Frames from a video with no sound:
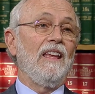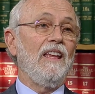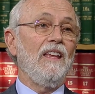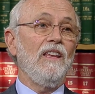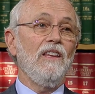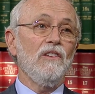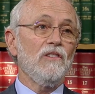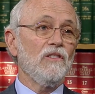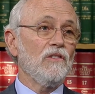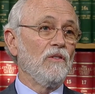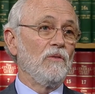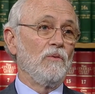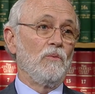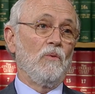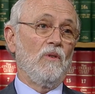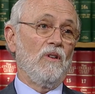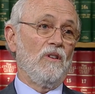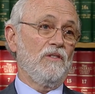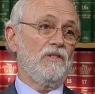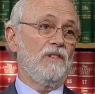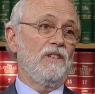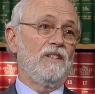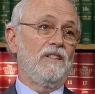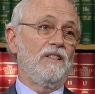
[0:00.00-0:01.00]
Eastern
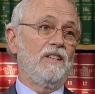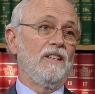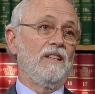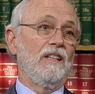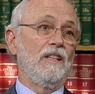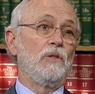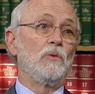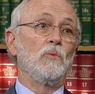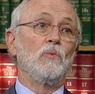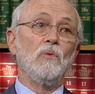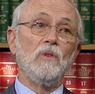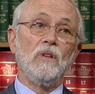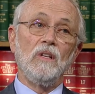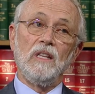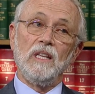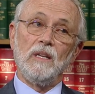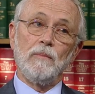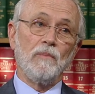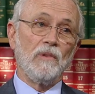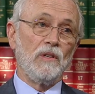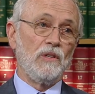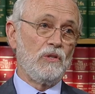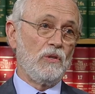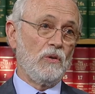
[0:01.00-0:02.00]
Washington is really
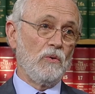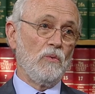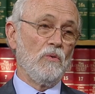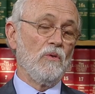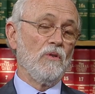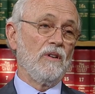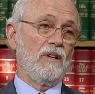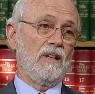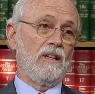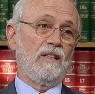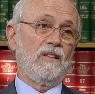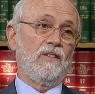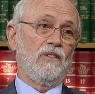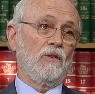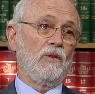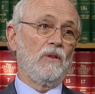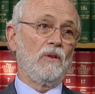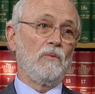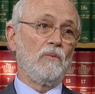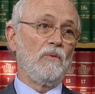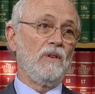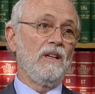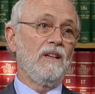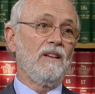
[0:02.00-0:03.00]
maturing so
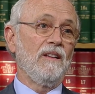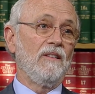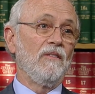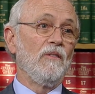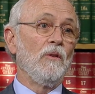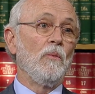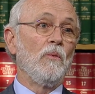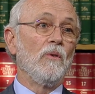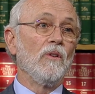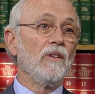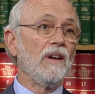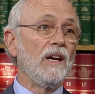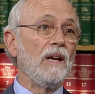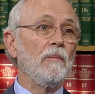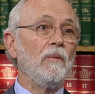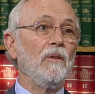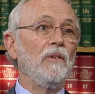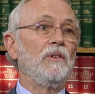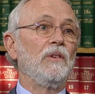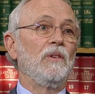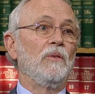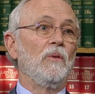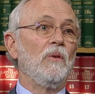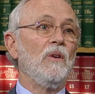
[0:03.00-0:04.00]
that we're
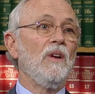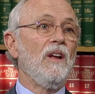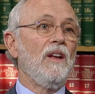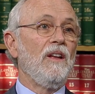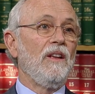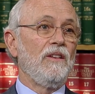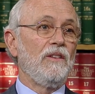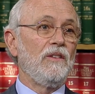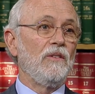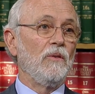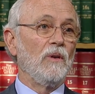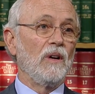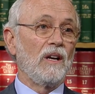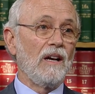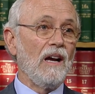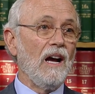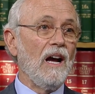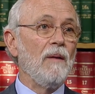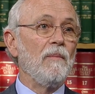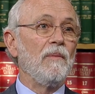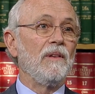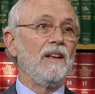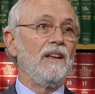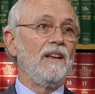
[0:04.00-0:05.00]
able to
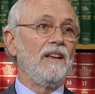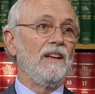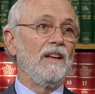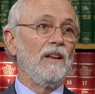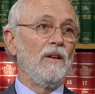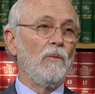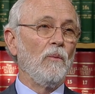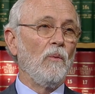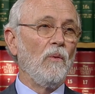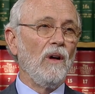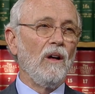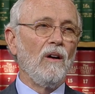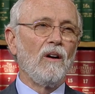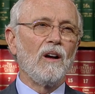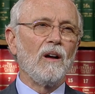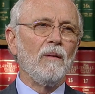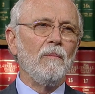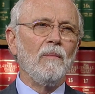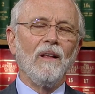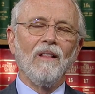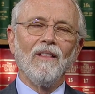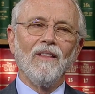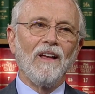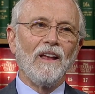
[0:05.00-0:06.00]
accommodate and
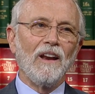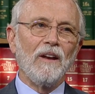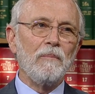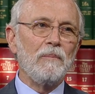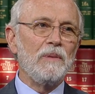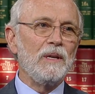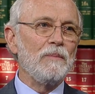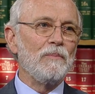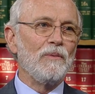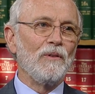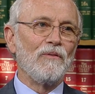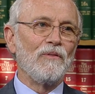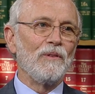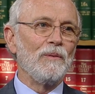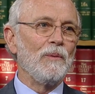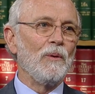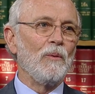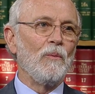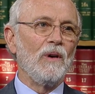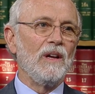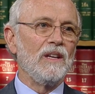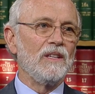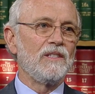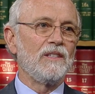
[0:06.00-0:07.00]
welcome a lot of people from the
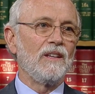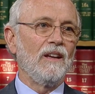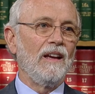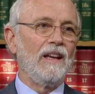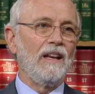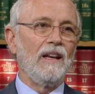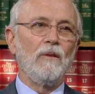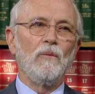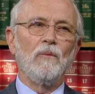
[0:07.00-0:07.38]
west side,